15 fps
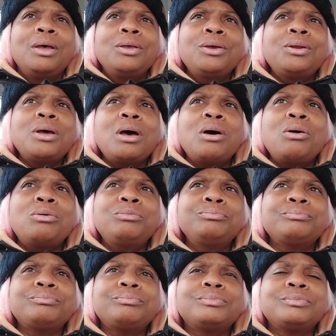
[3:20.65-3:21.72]
you know,
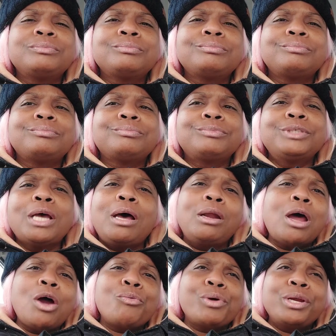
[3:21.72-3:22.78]
y'all
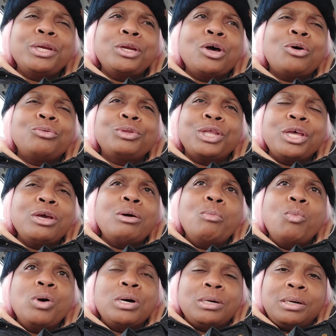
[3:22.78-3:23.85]
already know, them
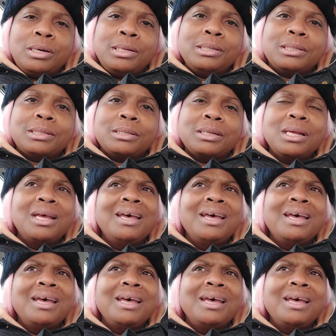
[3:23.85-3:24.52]
ones,